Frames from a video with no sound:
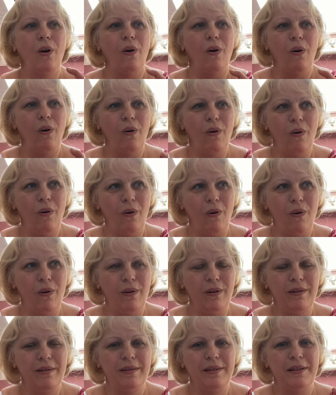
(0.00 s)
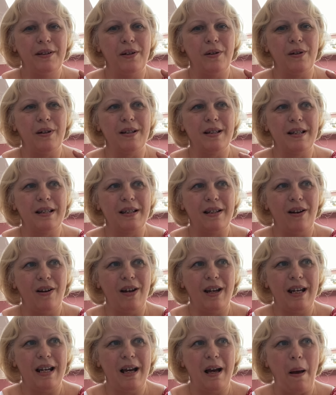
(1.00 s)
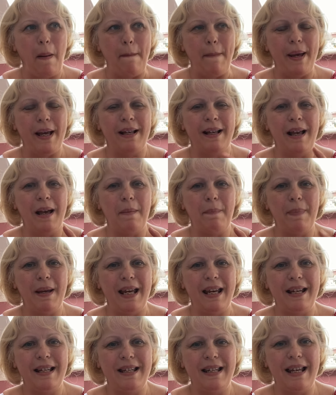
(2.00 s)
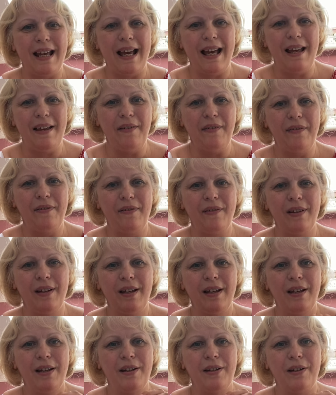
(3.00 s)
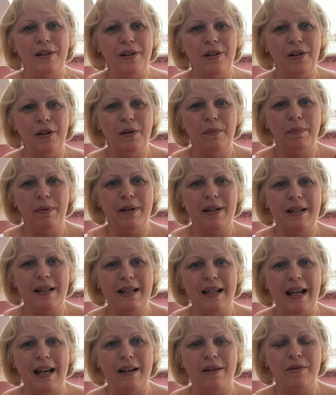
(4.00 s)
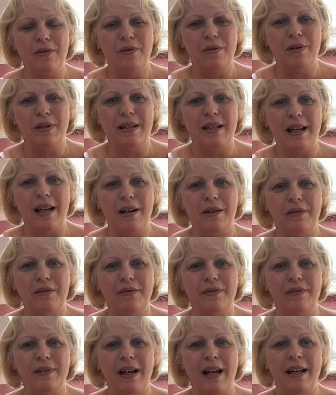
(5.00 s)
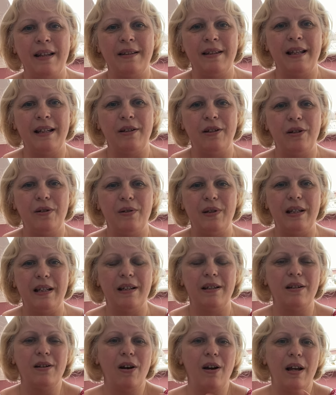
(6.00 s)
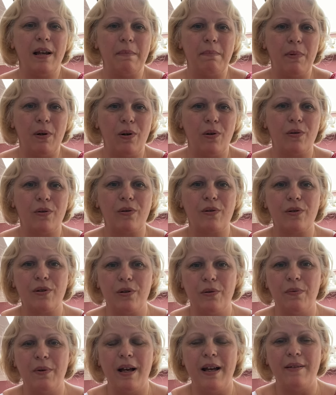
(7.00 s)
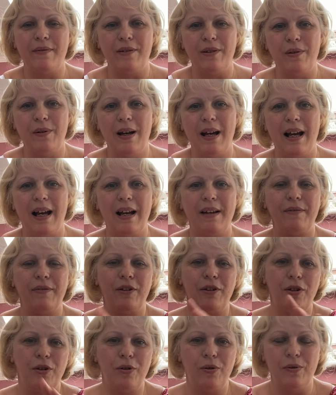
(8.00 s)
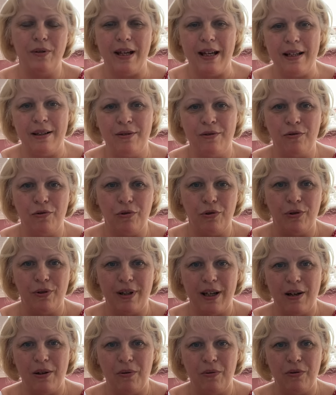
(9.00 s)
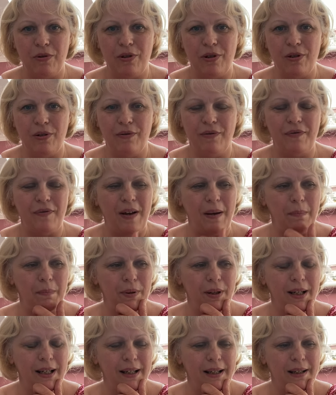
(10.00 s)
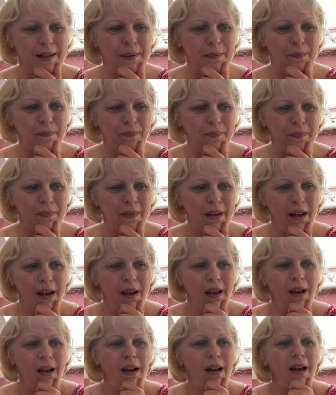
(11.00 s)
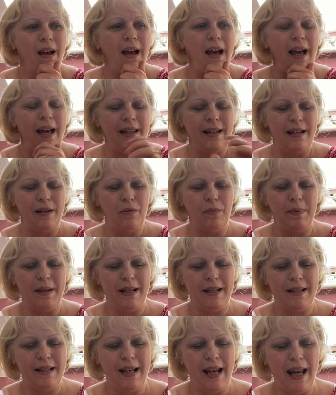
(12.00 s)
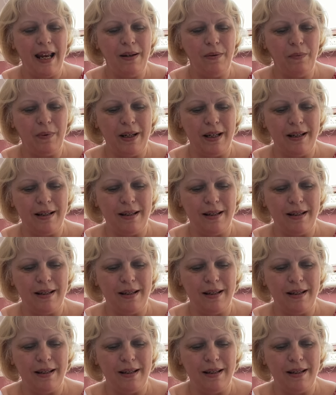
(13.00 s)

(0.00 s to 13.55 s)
or you can sign up and get a PDF You print it out yourself, and then using a light box or whatever you have, you then draw that onto your fabric, and it will be a 10-week